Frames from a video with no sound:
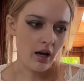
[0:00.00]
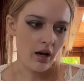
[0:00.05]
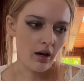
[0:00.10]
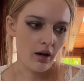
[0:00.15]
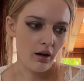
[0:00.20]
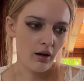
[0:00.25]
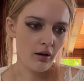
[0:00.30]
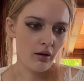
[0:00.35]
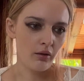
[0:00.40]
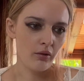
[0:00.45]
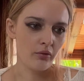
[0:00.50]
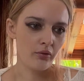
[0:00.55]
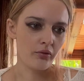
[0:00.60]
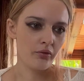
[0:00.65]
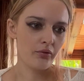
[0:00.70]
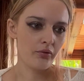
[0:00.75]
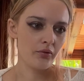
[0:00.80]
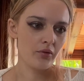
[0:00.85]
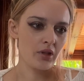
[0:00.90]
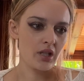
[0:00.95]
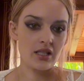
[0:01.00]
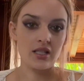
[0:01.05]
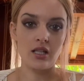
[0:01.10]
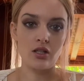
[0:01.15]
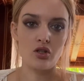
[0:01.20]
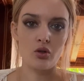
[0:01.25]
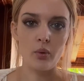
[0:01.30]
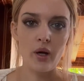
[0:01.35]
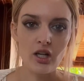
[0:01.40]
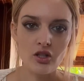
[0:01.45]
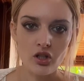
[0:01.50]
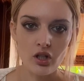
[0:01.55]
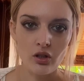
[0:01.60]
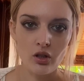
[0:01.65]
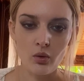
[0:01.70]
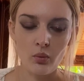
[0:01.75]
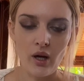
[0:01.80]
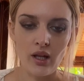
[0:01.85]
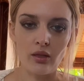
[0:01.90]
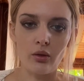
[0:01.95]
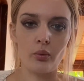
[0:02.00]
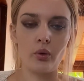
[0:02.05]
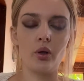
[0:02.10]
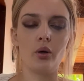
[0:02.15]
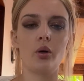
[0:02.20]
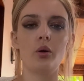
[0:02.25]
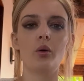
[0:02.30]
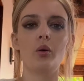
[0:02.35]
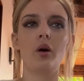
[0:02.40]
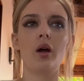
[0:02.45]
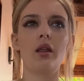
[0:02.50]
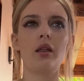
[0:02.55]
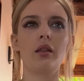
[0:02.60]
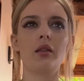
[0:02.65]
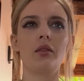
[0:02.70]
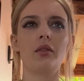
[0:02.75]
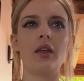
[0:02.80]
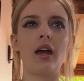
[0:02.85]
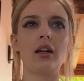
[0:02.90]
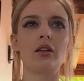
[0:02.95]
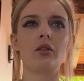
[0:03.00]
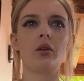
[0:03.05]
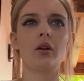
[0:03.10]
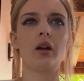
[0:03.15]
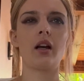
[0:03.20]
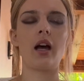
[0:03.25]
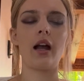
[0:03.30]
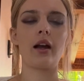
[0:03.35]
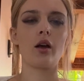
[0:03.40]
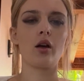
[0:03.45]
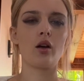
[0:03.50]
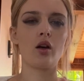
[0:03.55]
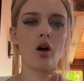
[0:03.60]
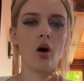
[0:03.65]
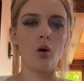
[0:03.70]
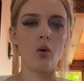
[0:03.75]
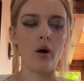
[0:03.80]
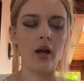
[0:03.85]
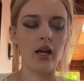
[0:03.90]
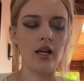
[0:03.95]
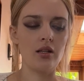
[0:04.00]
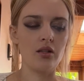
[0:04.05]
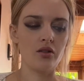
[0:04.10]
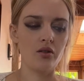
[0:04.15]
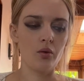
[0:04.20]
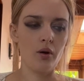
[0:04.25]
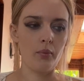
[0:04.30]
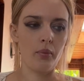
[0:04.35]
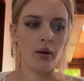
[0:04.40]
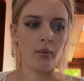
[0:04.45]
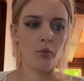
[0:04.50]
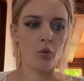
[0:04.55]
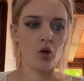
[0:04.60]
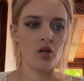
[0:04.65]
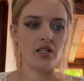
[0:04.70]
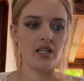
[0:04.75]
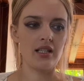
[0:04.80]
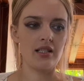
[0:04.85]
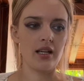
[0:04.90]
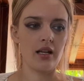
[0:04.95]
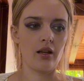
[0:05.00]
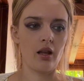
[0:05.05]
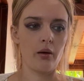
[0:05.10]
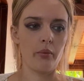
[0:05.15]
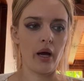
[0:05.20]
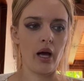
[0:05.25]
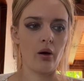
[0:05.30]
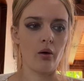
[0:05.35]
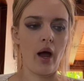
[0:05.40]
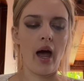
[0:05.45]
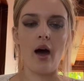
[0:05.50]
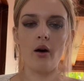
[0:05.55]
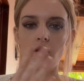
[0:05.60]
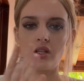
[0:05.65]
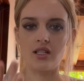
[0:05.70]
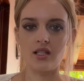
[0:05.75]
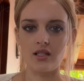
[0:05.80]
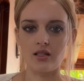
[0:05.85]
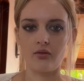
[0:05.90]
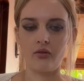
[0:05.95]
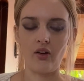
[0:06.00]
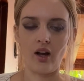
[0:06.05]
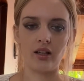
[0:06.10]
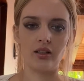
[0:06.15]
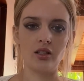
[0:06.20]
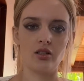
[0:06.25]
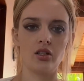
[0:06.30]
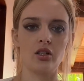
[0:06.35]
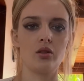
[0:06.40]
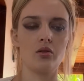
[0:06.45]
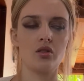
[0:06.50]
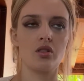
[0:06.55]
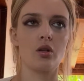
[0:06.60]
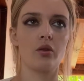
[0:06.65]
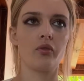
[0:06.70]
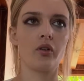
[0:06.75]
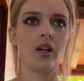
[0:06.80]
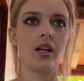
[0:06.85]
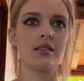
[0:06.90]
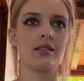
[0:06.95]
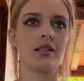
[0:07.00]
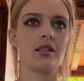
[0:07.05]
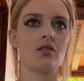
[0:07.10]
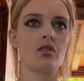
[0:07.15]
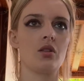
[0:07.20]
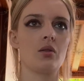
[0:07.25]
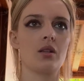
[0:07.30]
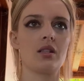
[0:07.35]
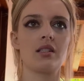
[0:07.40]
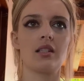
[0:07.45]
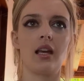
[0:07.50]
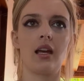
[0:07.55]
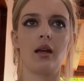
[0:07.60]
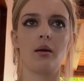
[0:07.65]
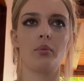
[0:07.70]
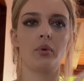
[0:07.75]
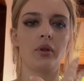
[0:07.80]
of the situation you went through, then you can kind of go into a bit more detail about how this has affected you. So for instance, you could say